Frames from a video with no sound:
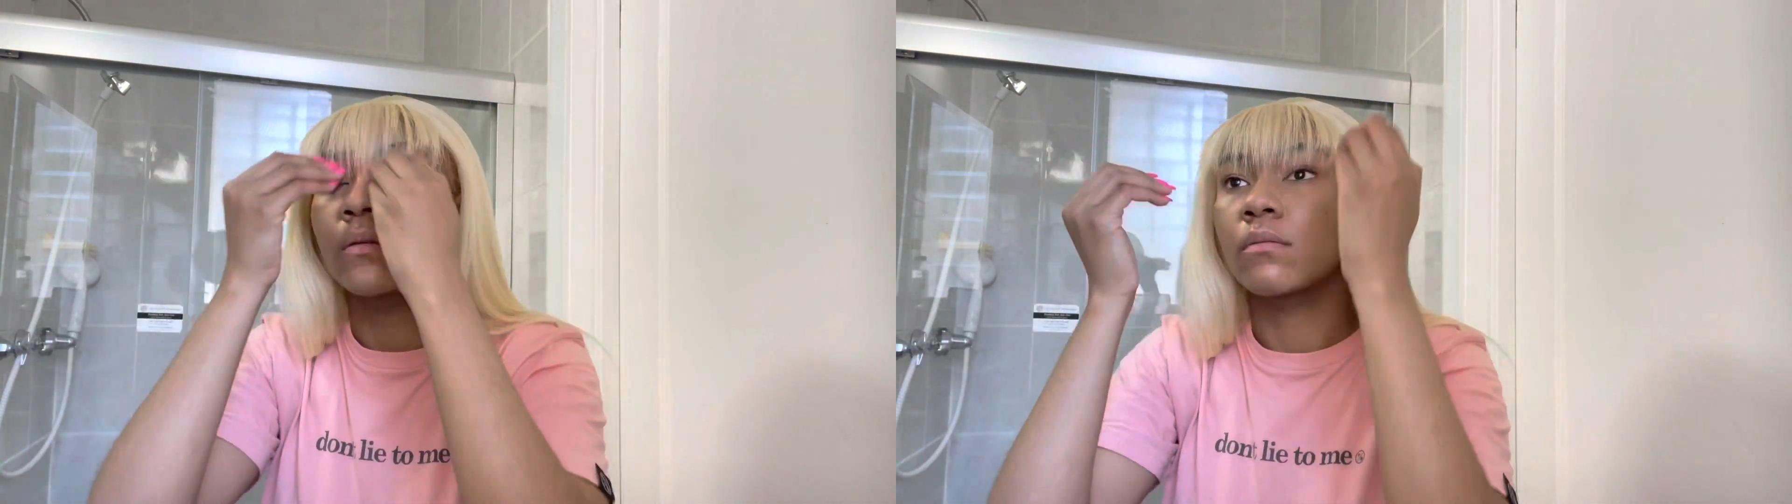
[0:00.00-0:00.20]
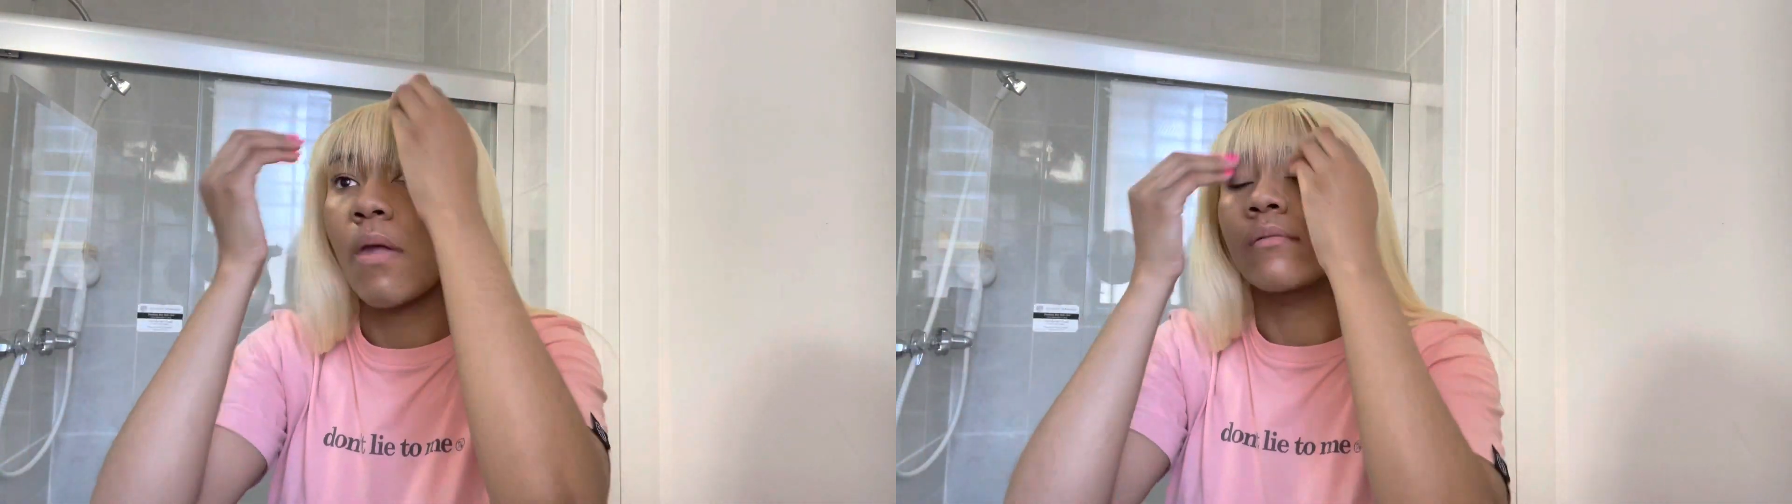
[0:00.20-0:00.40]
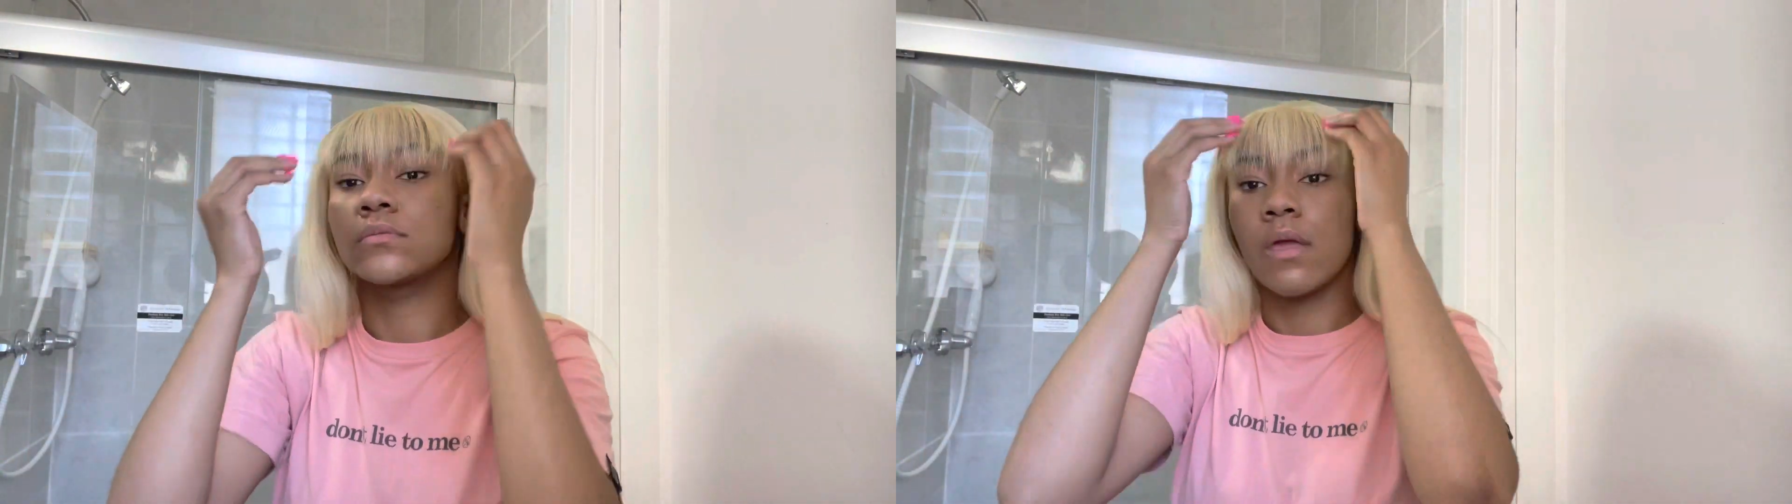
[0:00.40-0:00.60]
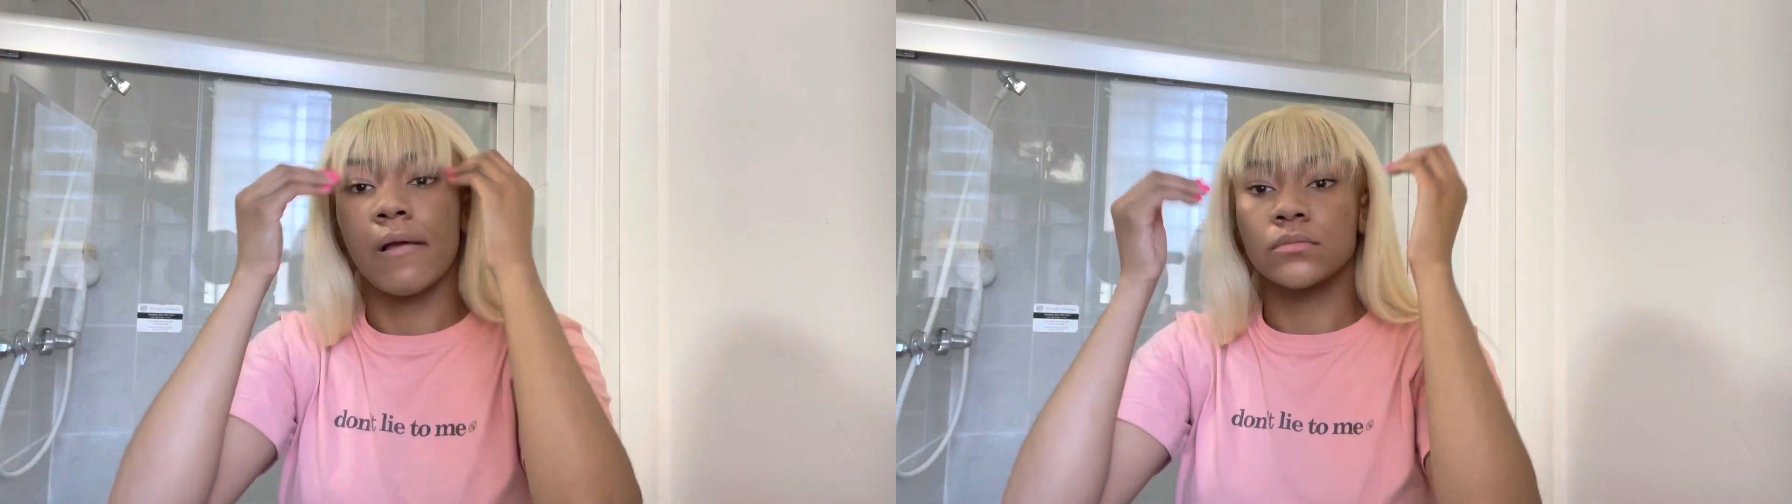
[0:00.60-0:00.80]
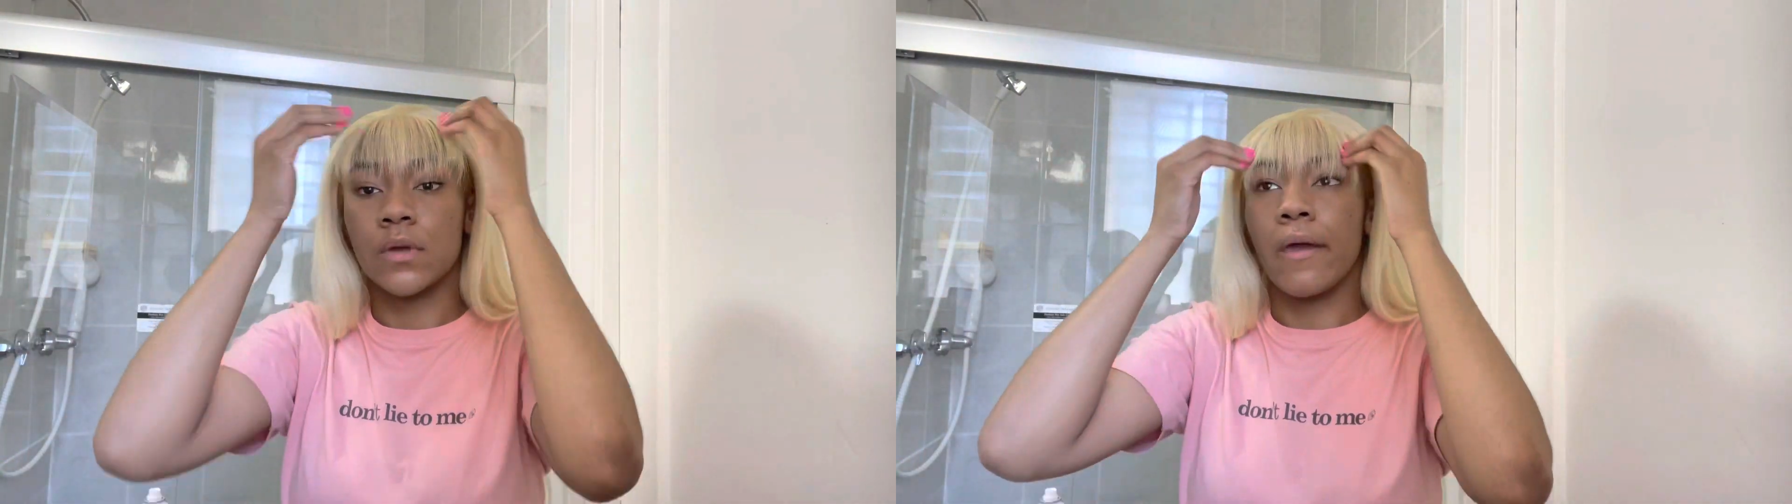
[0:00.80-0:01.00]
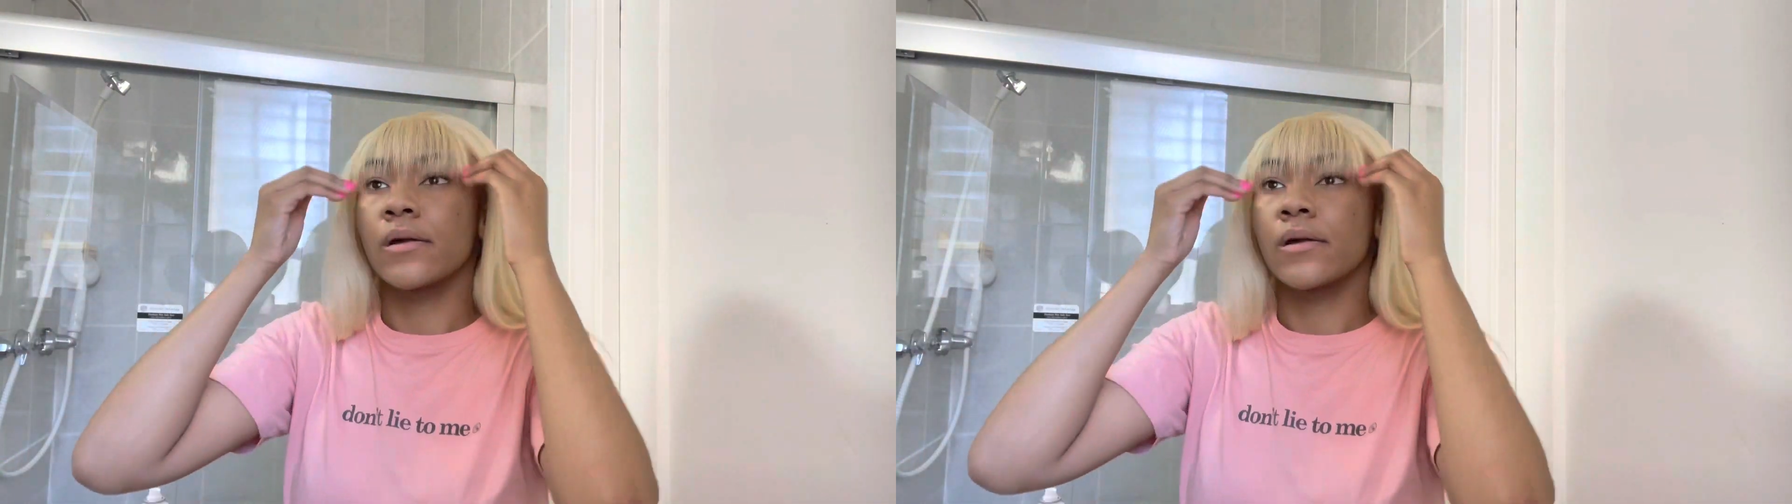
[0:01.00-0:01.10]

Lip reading: glosser. I